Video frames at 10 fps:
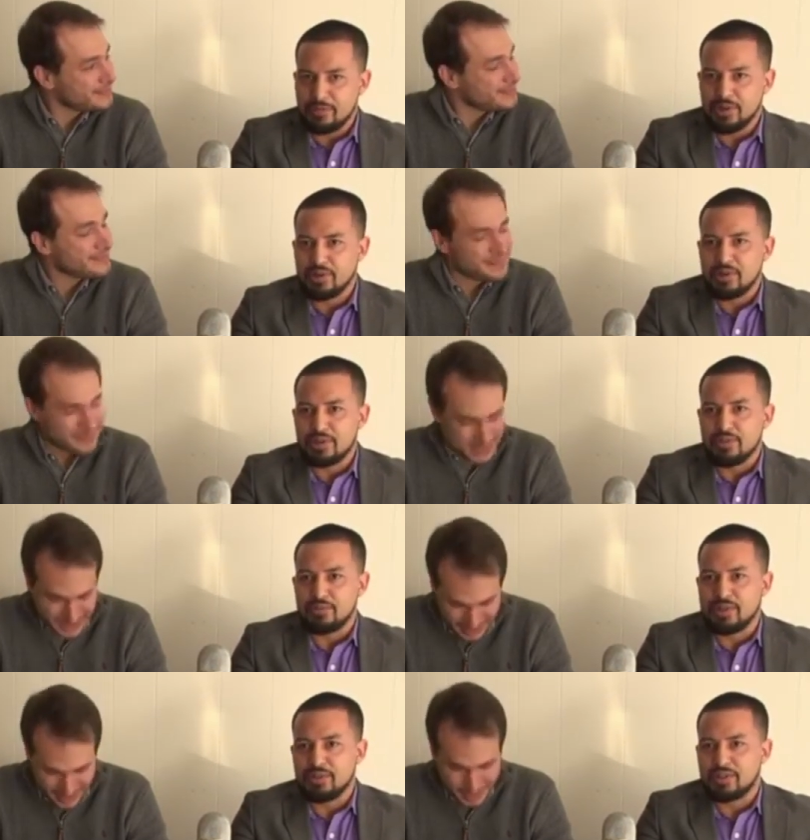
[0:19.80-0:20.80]
Speaker 1: You it
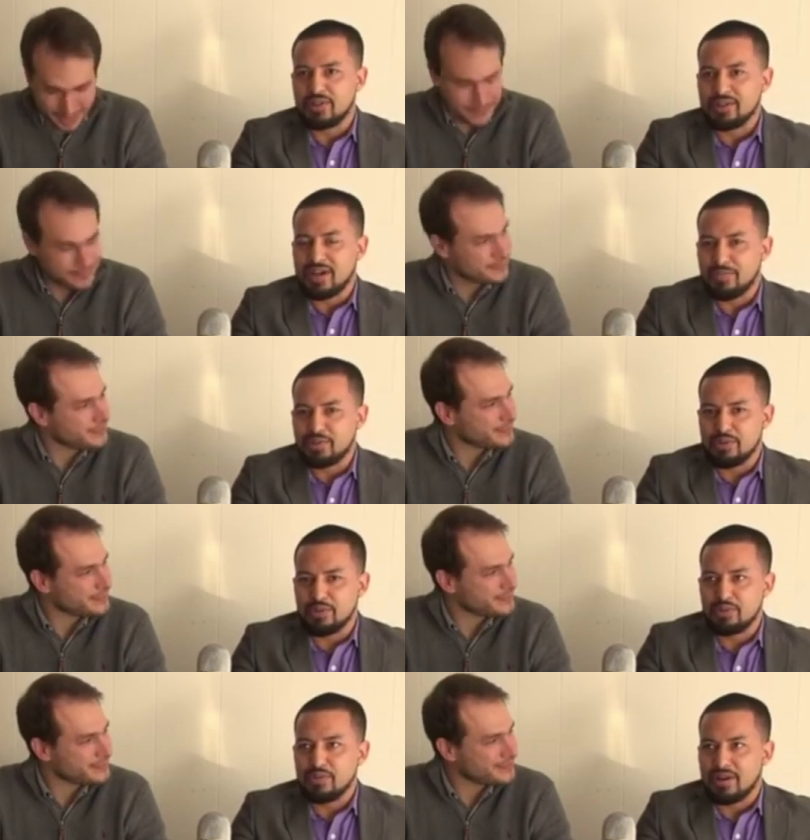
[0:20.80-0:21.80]
finished is. in the top two.
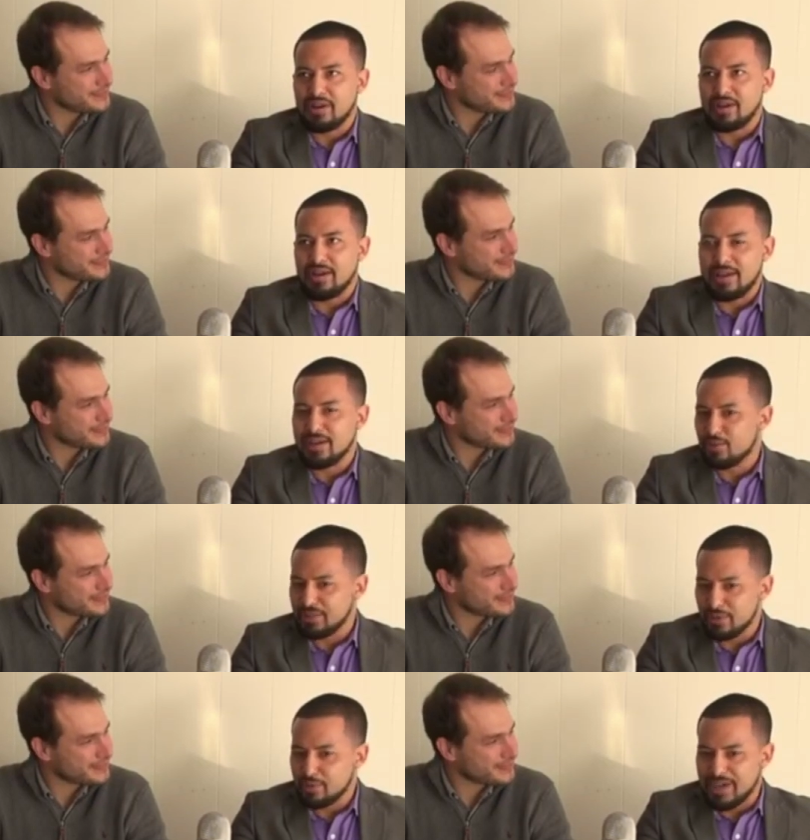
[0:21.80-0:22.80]
Uh, anyone that was
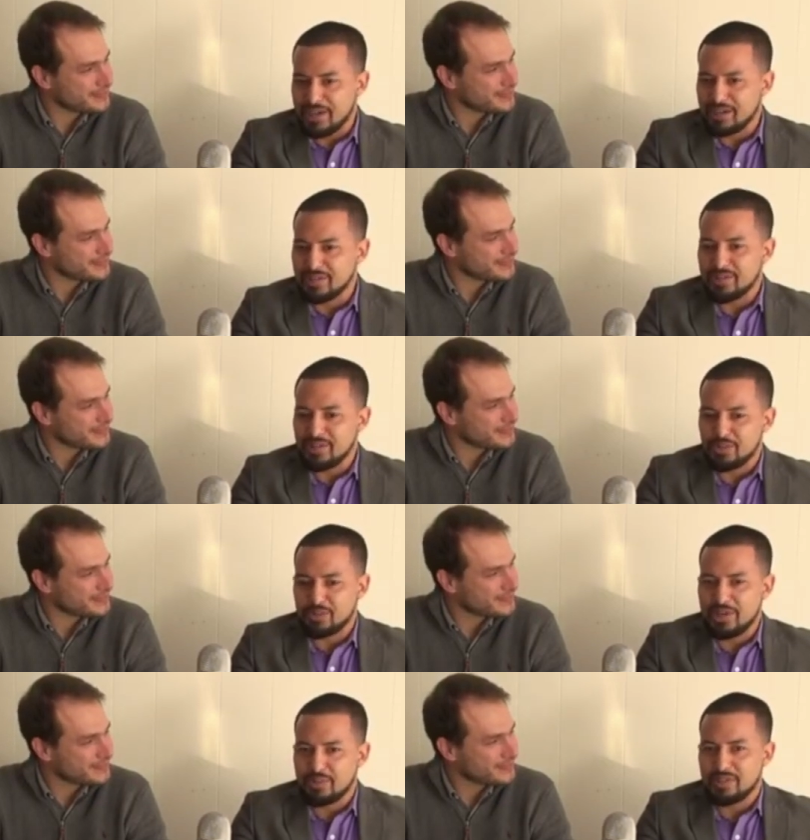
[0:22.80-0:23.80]
paying attention to this
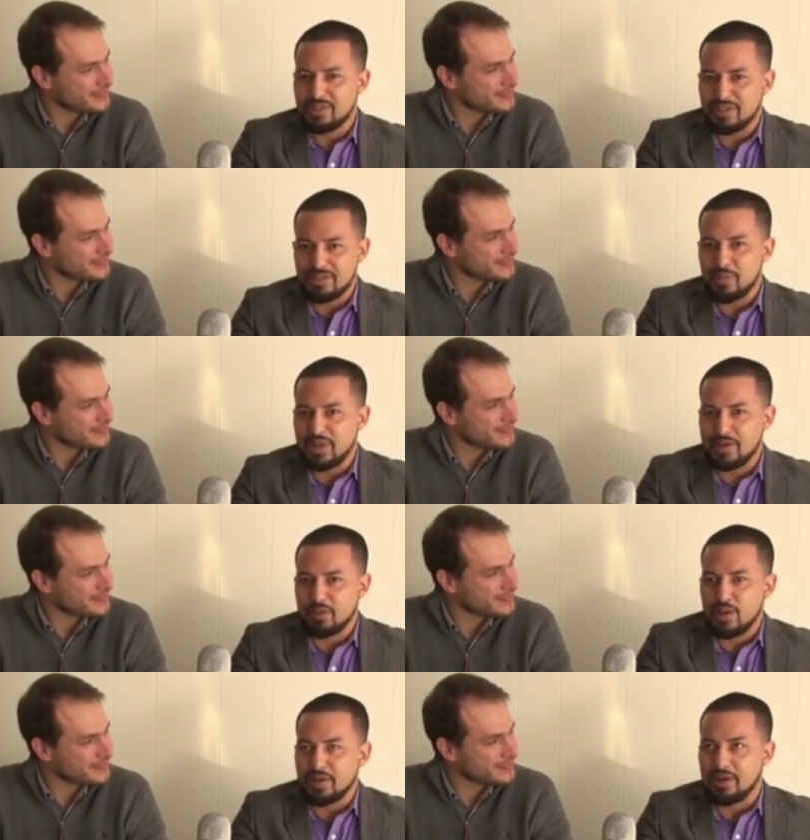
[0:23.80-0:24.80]
race was anticipating a
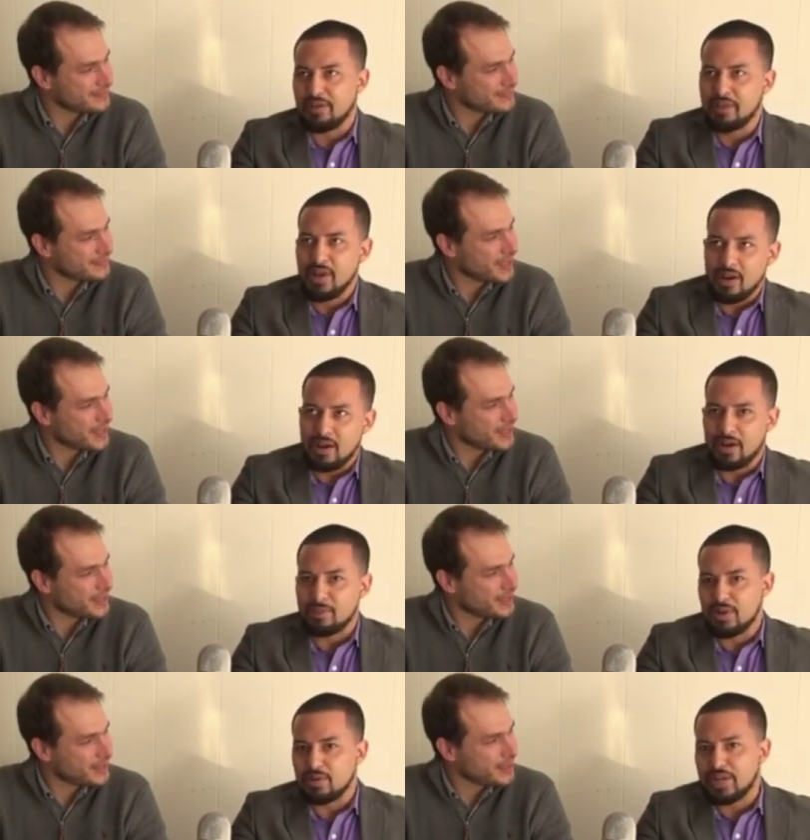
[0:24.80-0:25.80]
runoff. Um, you know,
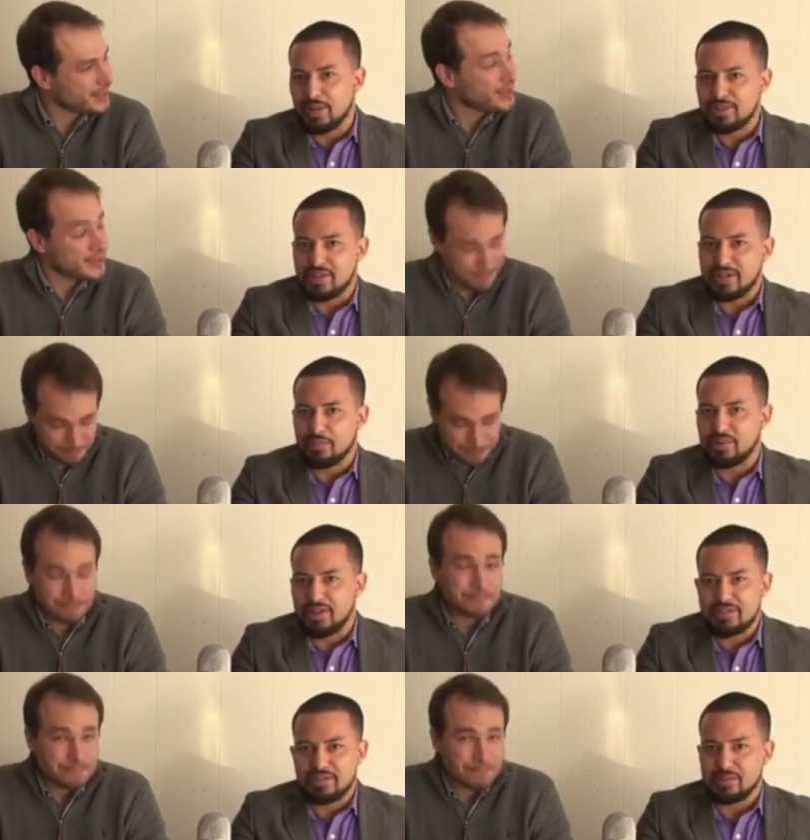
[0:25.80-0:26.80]
you came in second place,
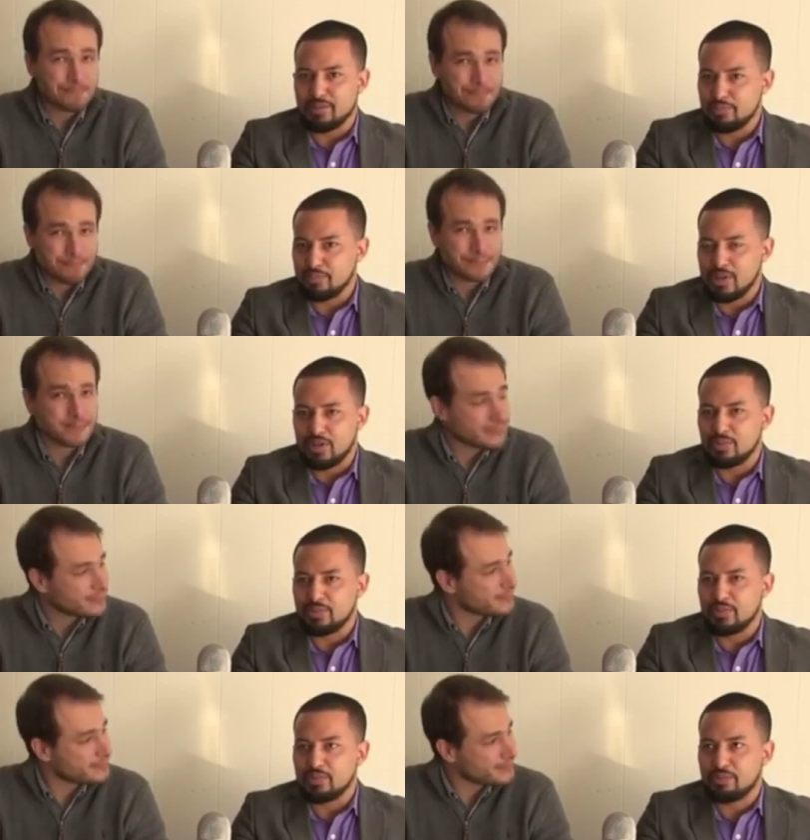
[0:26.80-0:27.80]
so, you know, the
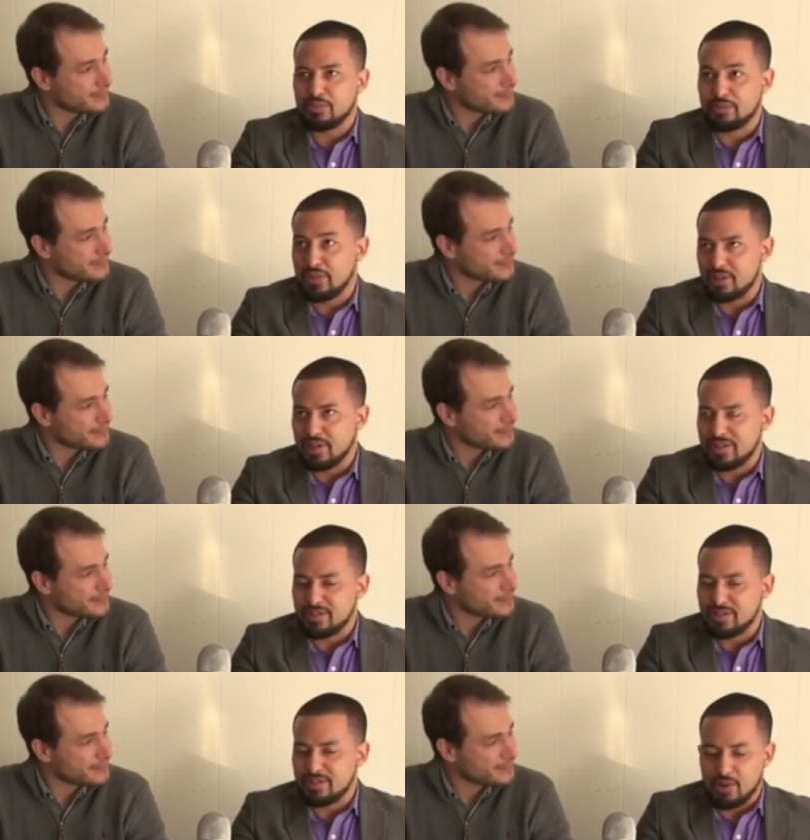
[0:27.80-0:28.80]
finish line is now
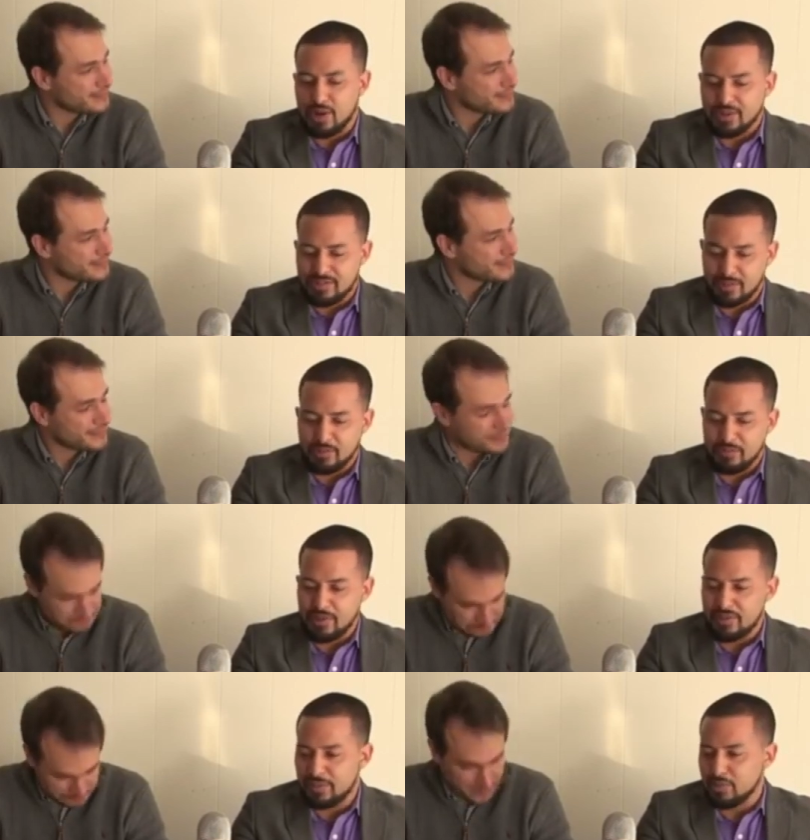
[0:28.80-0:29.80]
on December 5th.
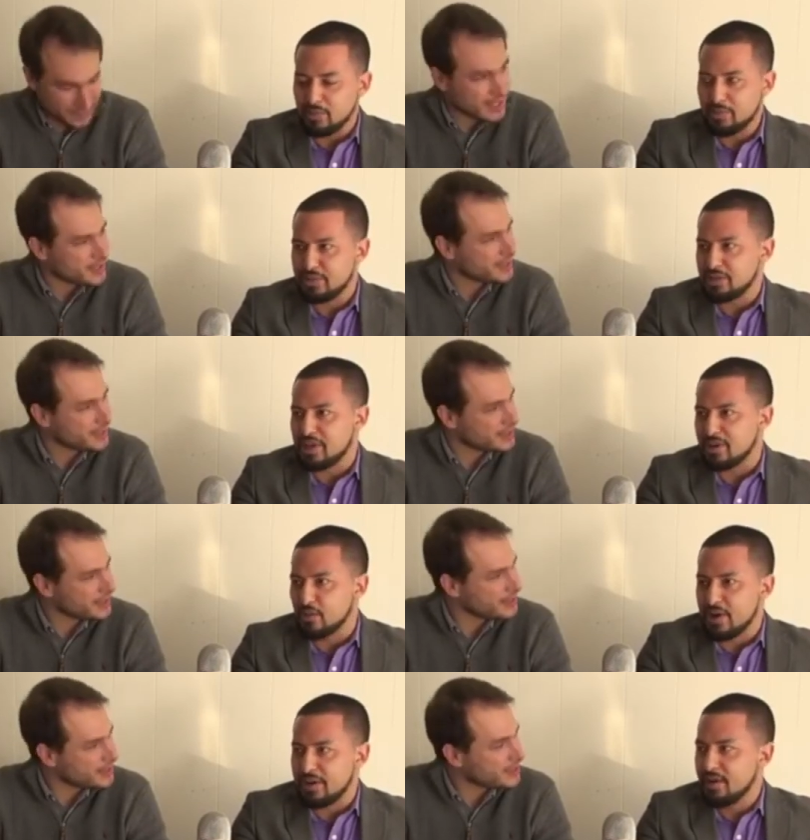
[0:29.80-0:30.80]
I mean, what was your
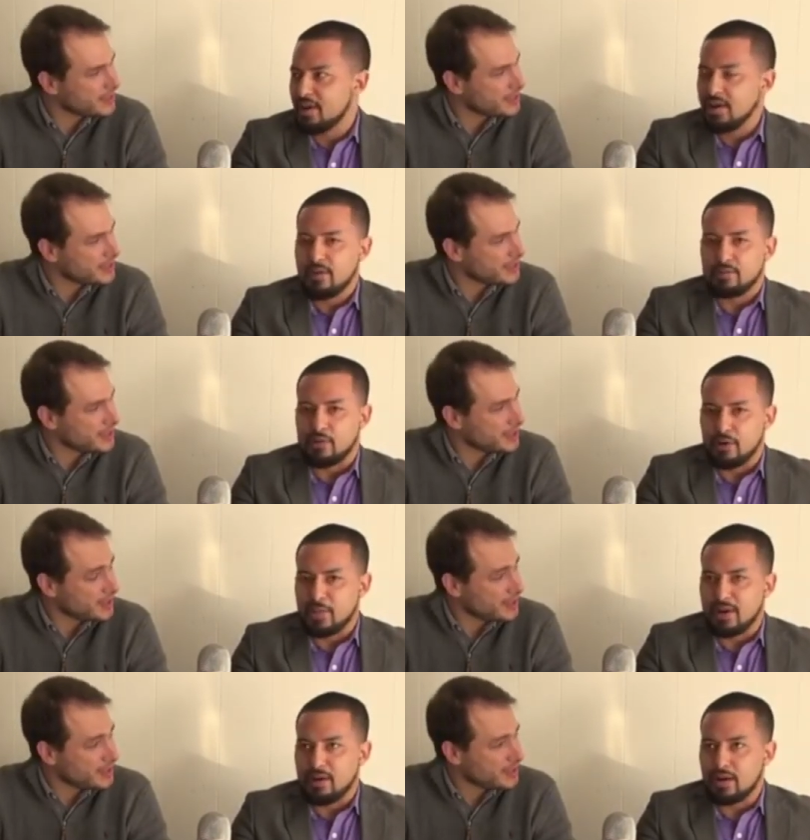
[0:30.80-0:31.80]
takeaway from
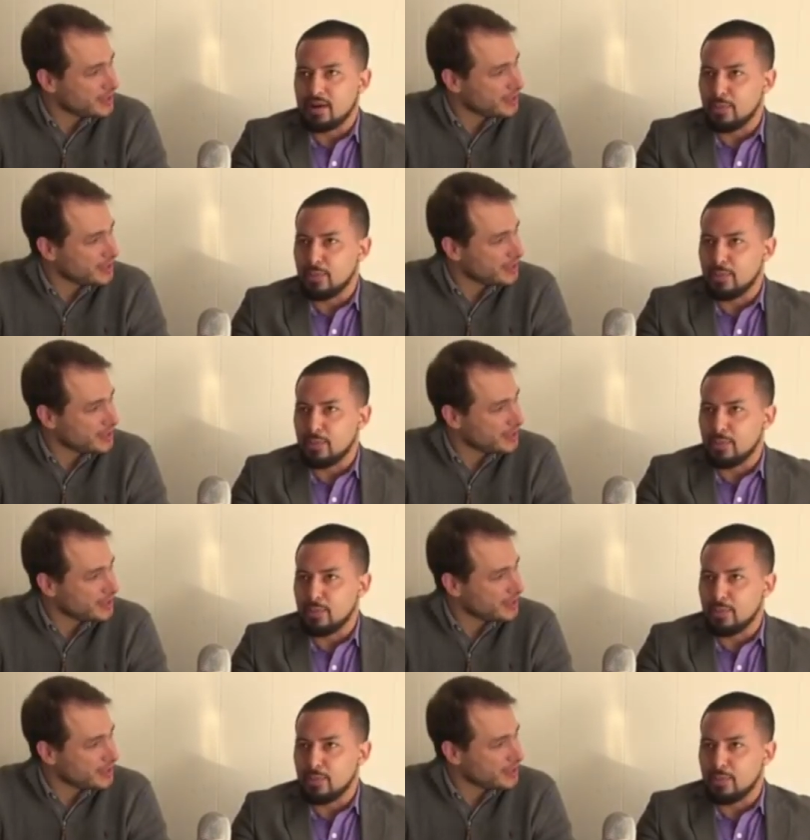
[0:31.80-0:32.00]
uh, a couple